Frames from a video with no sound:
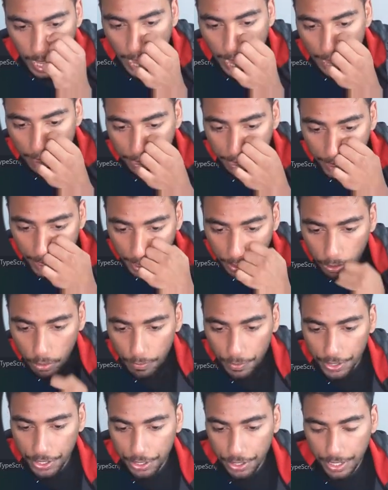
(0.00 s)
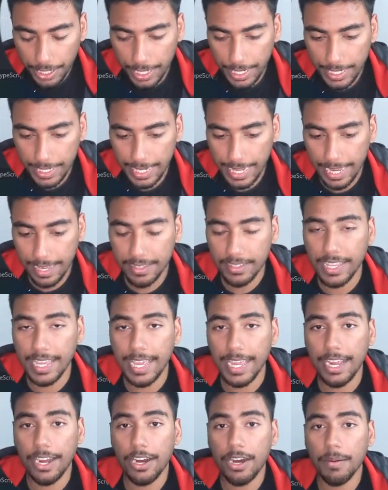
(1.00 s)
And then over here, it takes
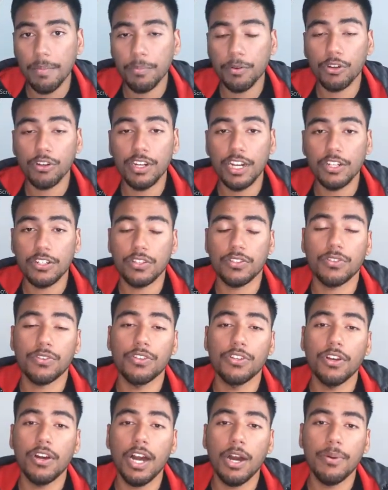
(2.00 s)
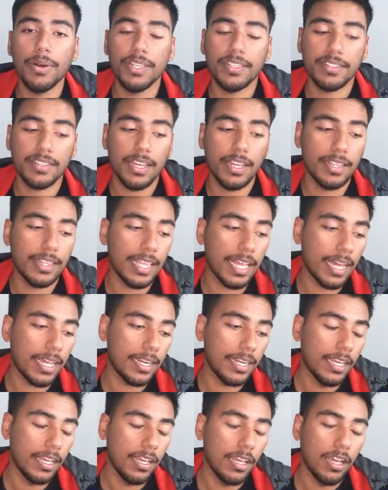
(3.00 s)
um, credentials. So you know how I said
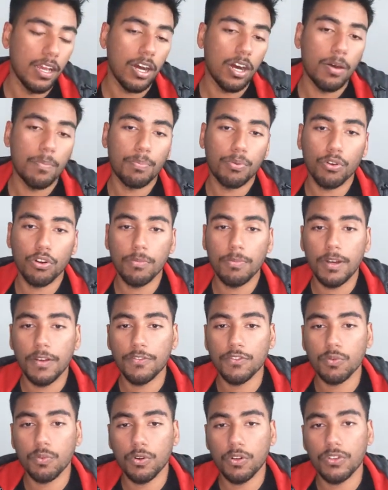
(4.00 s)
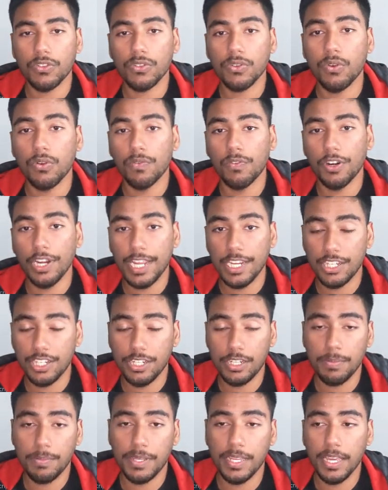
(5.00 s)
that um, works over
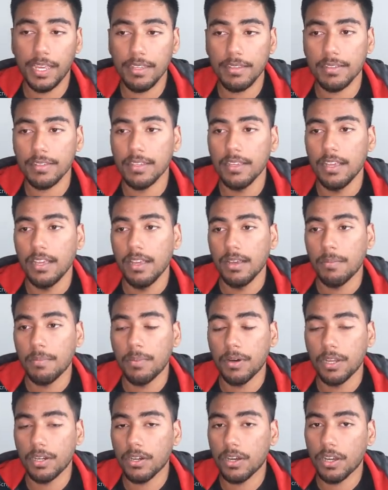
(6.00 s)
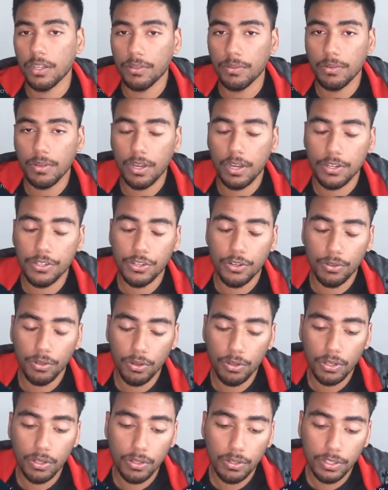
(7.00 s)
HTTPS, but on, on your
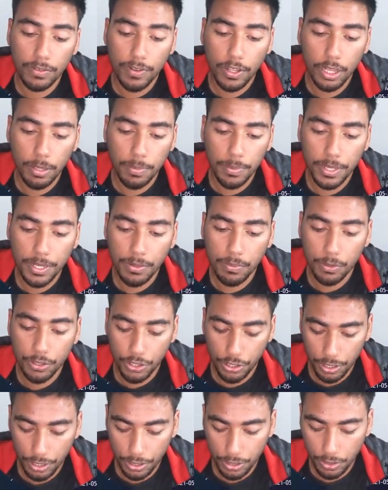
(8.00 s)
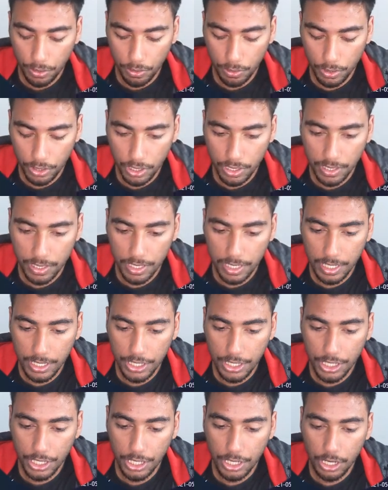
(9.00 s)
local development, what you can do is just say
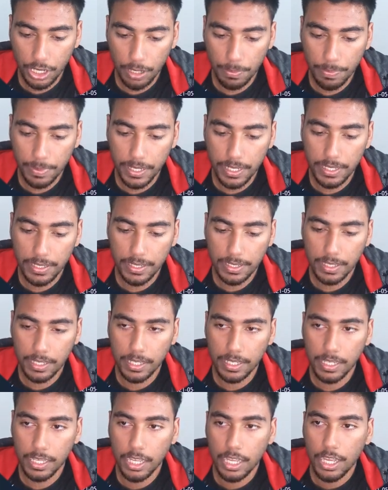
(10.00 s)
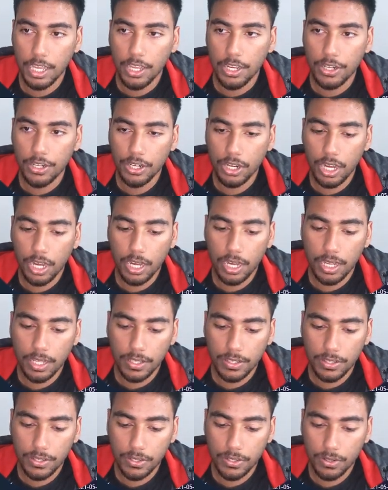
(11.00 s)
grpc
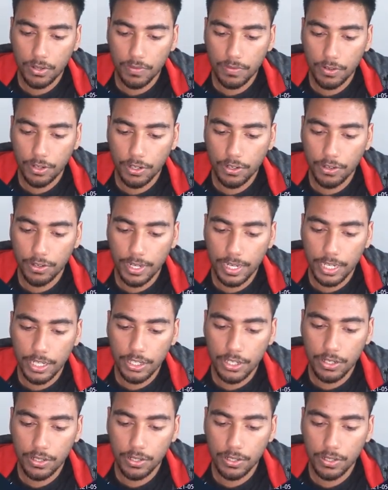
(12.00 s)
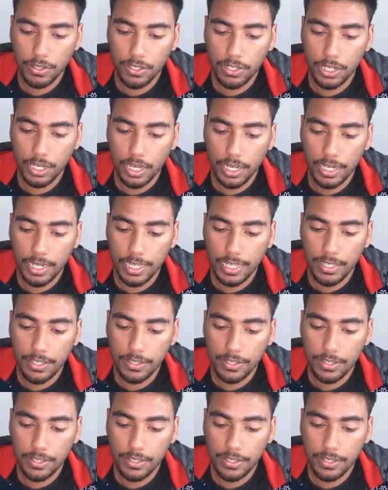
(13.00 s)
dot server credentials dot